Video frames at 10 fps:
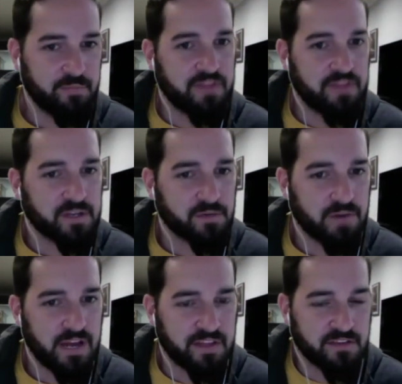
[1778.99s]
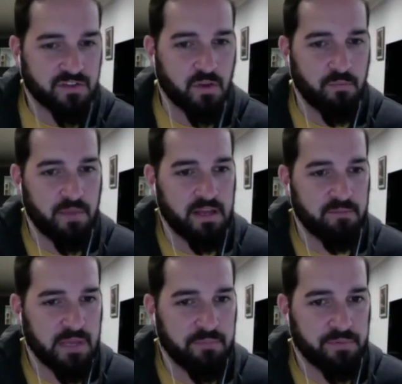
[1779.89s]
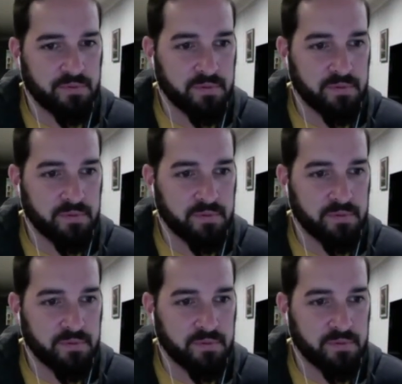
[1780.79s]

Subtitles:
But I think you're right. I think so many people